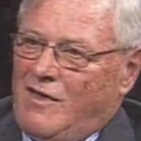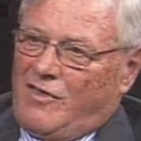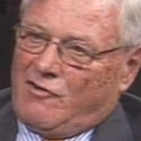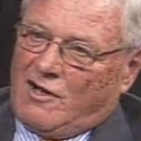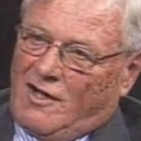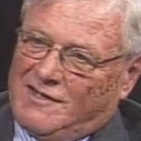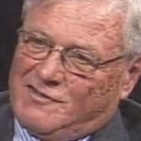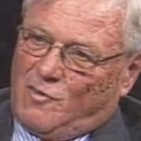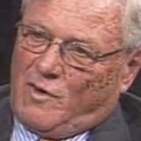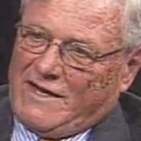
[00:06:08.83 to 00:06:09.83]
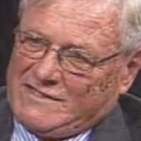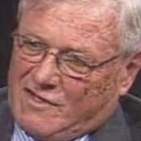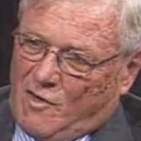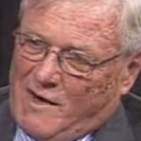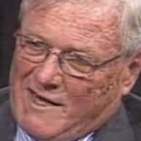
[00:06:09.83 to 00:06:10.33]
There are lots of ways to
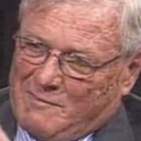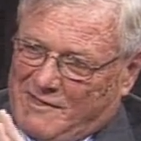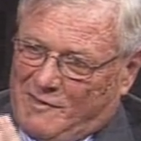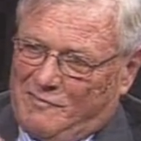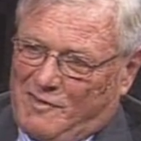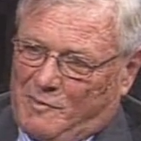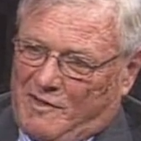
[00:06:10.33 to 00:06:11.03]
go at it, but I don't think we